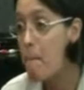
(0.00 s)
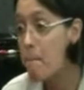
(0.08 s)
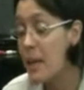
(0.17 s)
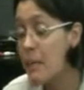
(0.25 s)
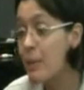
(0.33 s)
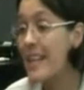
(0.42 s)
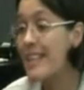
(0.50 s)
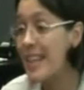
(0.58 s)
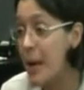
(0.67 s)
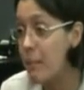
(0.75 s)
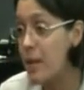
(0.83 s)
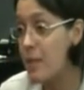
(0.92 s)
People
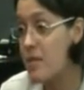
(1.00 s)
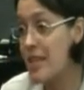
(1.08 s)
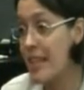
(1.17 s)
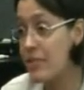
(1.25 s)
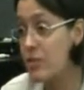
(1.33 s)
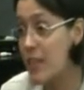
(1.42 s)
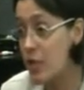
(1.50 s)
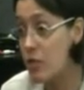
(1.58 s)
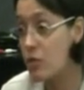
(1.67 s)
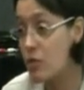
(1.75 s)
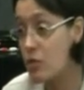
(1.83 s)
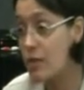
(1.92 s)
adapt themselves to their,
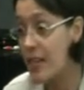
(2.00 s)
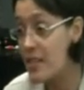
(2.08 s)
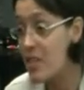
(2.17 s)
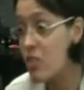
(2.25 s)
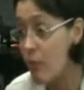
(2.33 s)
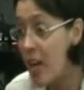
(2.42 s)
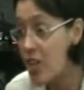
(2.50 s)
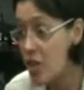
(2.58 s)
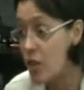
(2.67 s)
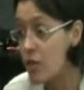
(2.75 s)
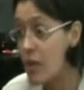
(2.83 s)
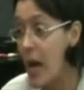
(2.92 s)
to their
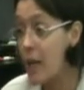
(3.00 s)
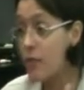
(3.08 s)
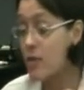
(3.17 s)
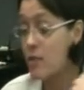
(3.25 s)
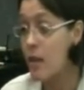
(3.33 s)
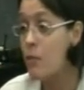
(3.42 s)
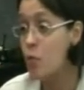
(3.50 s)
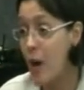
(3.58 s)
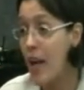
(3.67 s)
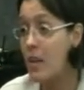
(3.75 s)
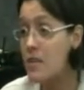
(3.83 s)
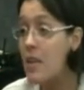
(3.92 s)
situation, and have, the slum
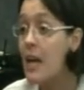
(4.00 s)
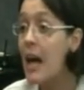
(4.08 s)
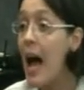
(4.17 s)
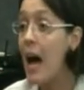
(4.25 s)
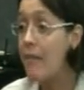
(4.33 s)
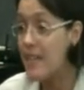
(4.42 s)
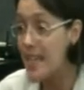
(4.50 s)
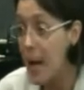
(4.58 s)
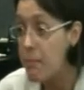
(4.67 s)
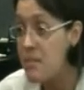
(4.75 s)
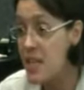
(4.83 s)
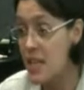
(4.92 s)
dwellers have
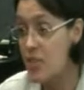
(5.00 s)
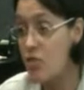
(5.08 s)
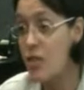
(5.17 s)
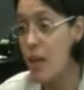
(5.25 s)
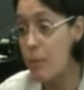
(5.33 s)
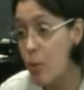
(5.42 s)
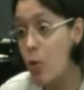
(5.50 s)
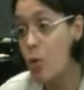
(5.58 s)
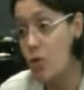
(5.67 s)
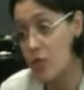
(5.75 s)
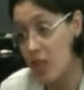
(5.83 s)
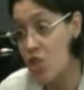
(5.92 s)
adapted to their poor
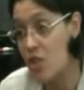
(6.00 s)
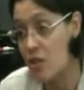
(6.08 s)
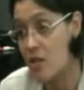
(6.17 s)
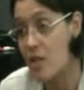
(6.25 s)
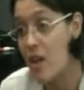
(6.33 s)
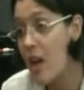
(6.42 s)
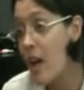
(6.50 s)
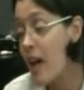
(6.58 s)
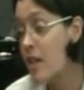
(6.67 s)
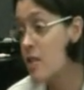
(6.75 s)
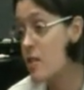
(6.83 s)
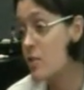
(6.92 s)
conditions
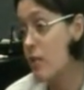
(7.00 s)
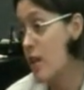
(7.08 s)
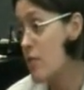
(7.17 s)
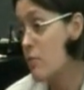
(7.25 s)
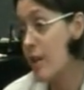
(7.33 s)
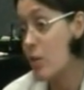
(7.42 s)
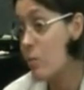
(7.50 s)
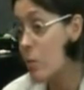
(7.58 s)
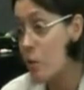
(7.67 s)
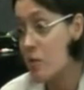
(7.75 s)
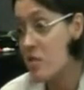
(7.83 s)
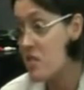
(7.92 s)
and try to make the
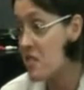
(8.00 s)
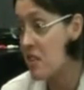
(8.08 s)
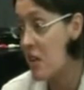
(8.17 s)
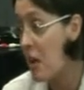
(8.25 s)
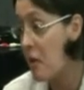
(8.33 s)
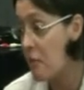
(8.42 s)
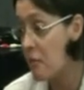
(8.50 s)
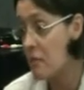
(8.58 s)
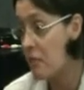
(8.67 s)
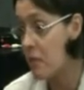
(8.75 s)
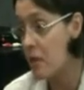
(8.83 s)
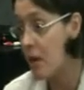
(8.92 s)
most of,
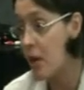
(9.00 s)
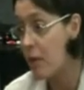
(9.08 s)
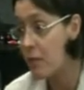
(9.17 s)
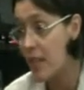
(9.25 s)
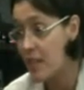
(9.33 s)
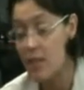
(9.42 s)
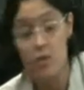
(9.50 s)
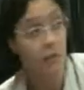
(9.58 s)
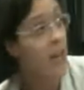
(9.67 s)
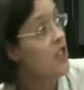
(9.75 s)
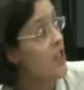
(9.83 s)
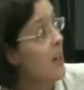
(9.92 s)
of their
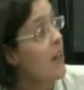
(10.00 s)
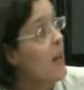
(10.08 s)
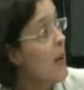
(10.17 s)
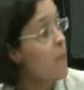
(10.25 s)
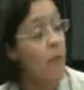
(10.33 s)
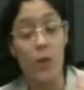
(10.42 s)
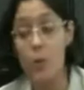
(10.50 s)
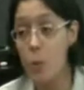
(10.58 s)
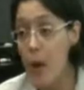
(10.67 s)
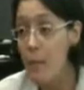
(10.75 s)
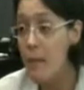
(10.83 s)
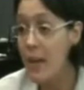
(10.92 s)
situation. Or the
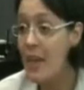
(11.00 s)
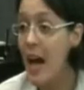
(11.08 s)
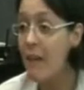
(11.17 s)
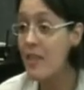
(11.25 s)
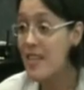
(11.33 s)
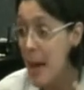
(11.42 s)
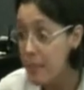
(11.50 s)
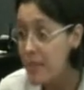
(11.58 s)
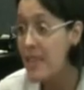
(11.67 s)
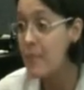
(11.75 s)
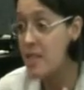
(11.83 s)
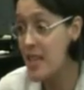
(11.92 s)
women have
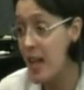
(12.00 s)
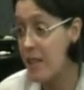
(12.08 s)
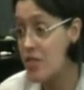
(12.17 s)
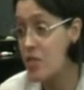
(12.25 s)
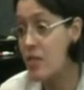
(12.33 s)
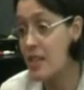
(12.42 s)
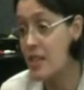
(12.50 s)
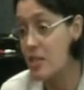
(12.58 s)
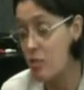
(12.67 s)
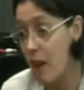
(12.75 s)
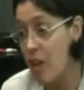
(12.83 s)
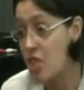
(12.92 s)
adapted themselves to their
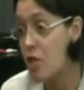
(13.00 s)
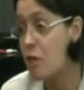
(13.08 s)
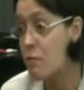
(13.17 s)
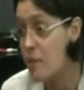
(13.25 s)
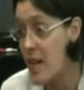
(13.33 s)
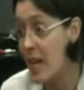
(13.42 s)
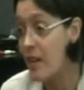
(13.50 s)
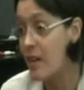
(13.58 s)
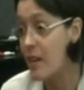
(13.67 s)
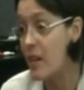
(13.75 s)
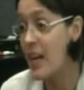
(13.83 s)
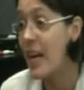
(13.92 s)
situation of being
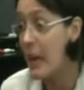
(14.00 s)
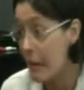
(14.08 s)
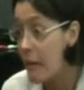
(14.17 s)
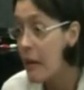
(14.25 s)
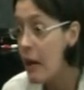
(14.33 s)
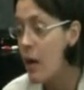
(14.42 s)
ill,